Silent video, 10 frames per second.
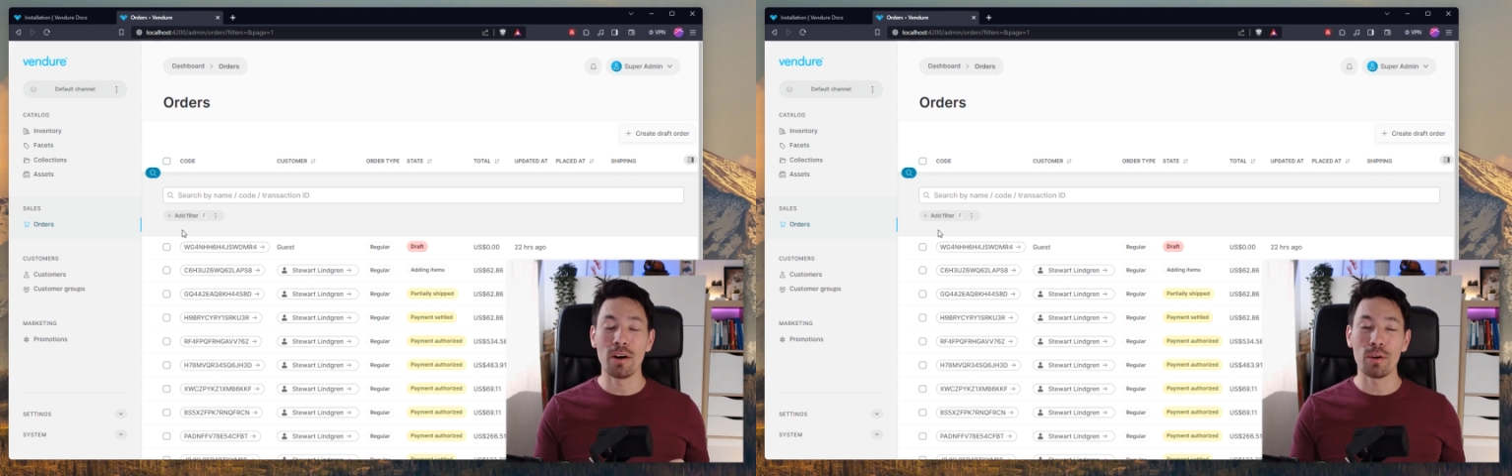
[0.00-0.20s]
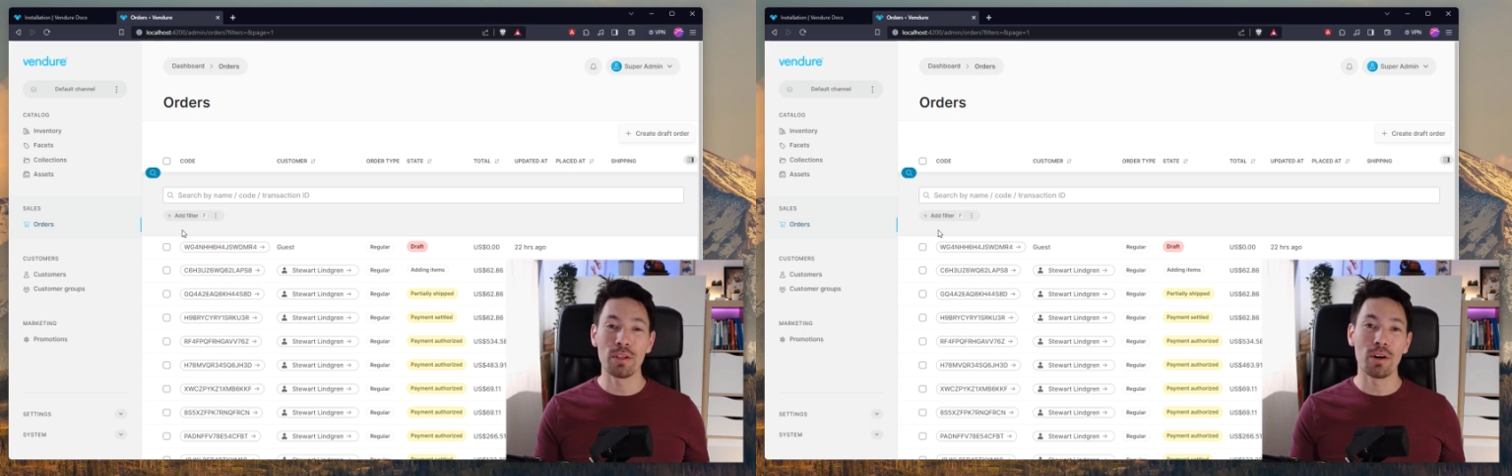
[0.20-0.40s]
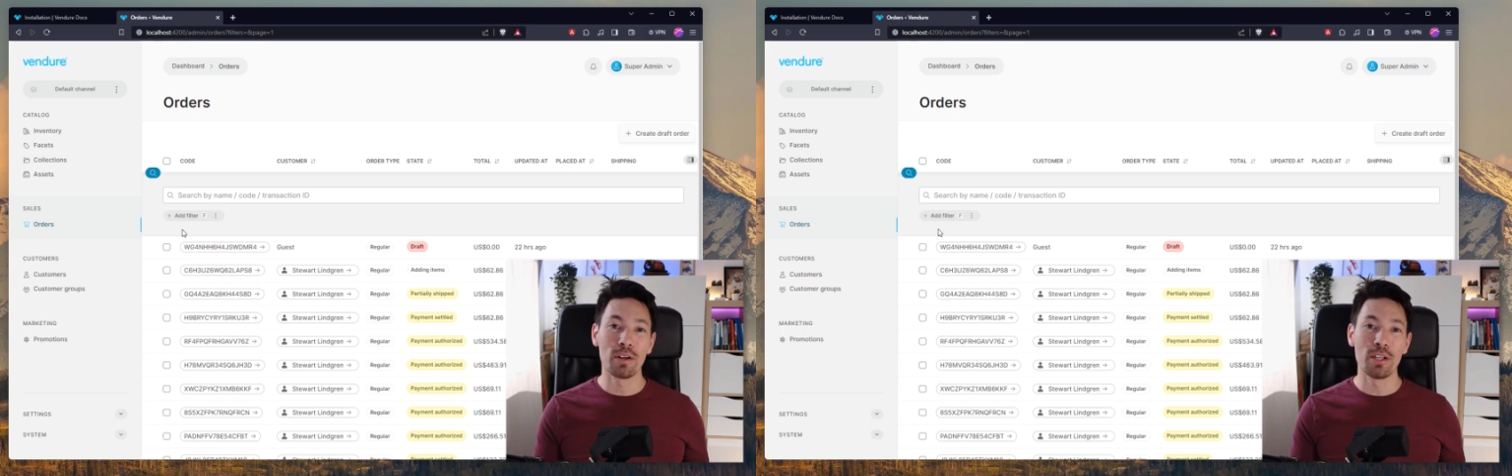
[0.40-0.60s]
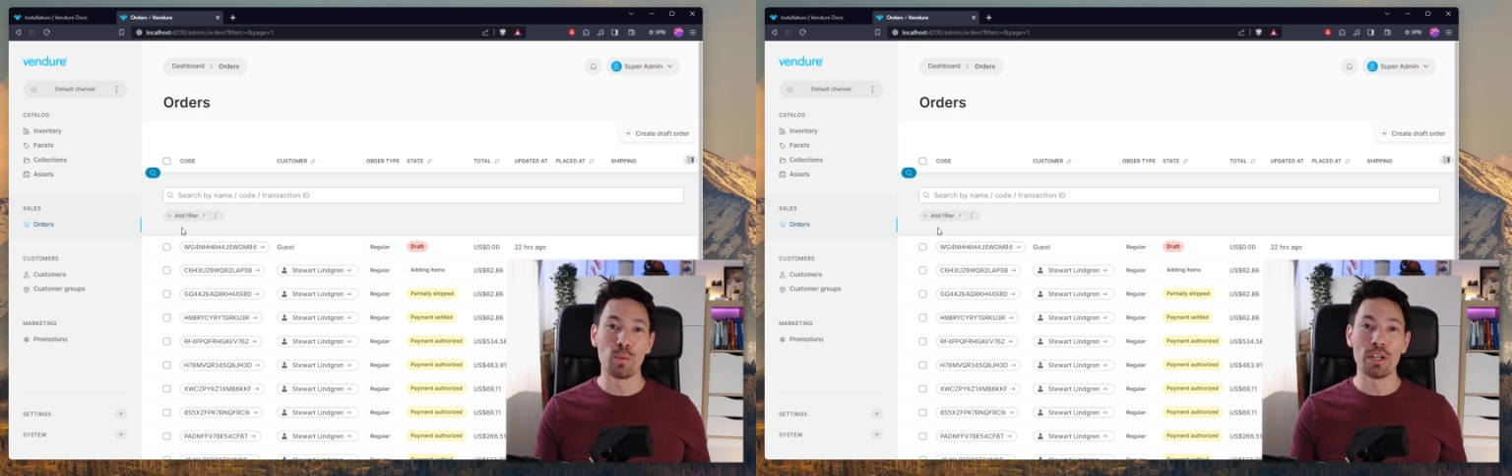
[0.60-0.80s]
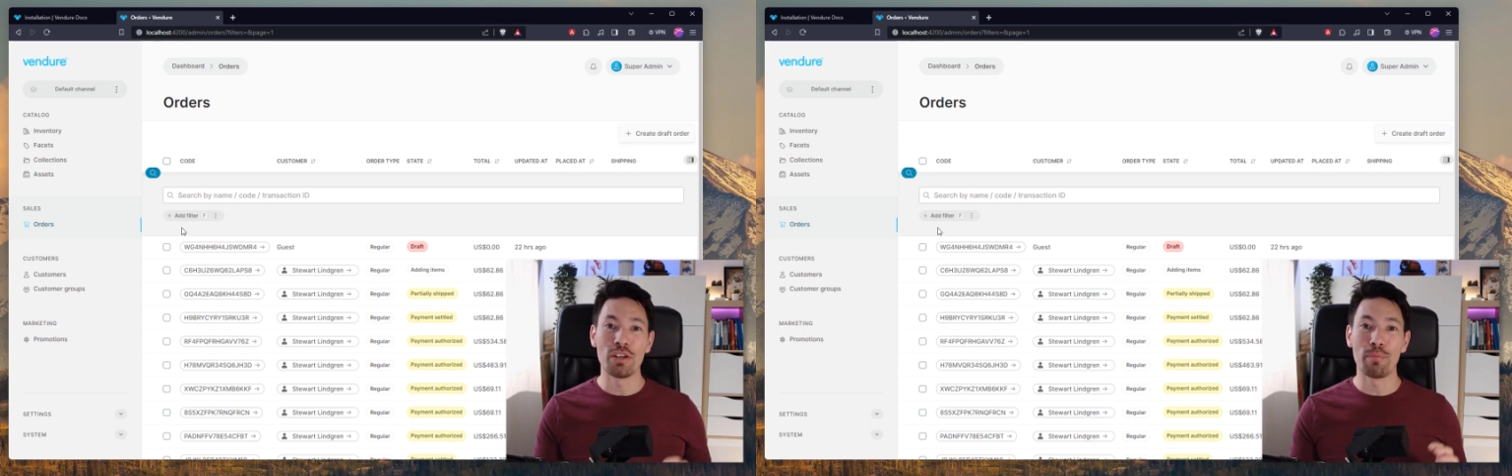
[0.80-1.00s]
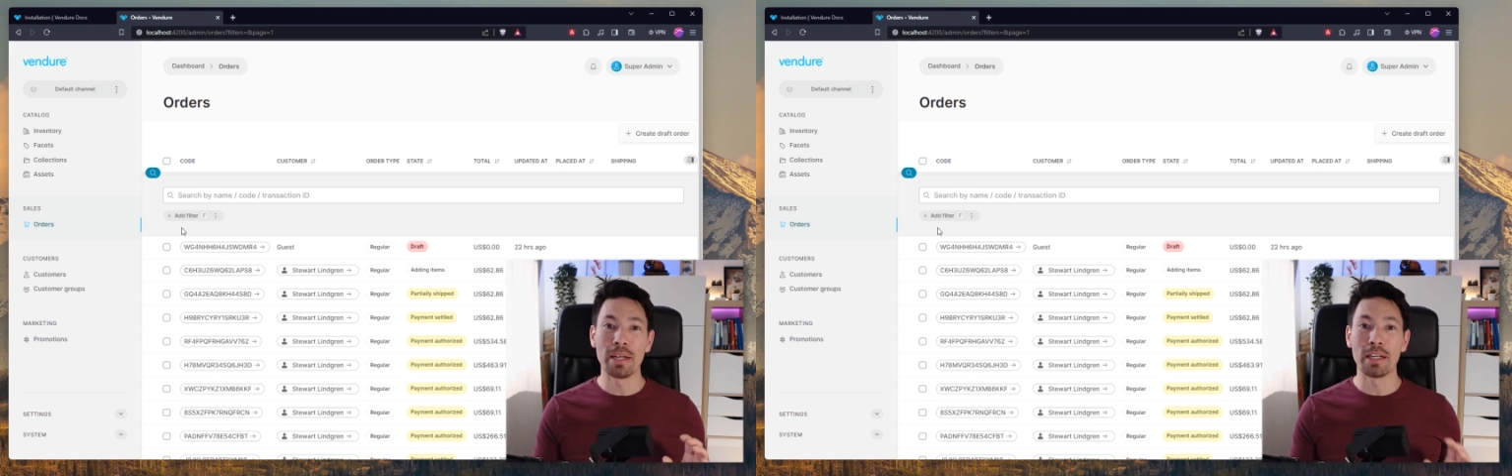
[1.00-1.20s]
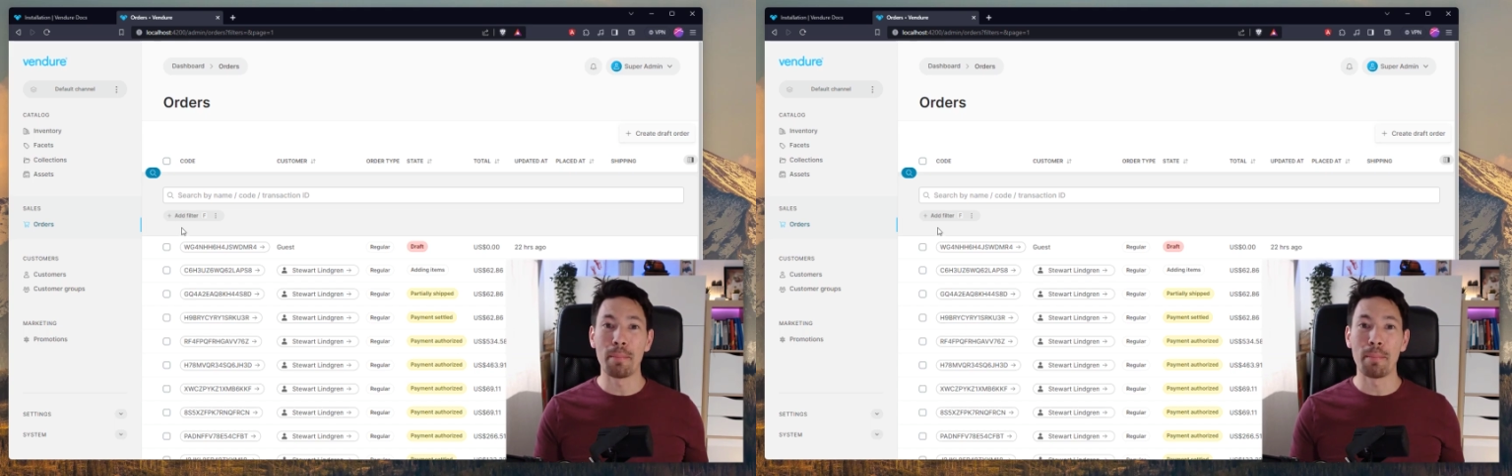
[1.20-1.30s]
all the orders which have been